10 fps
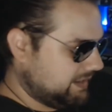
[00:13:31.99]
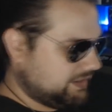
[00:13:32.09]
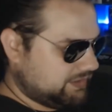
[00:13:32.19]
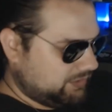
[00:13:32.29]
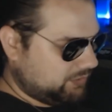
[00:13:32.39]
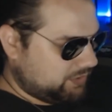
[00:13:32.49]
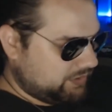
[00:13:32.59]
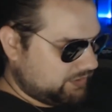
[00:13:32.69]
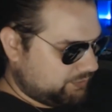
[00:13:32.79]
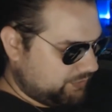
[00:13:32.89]
The Lord of
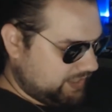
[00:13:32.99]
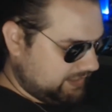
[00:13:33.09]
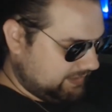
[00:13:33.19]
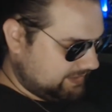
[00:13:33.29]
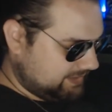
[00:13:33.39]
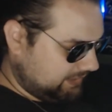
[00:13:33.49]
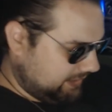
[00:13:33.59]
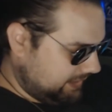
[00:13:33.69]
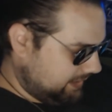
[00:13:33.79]
the Rings, like,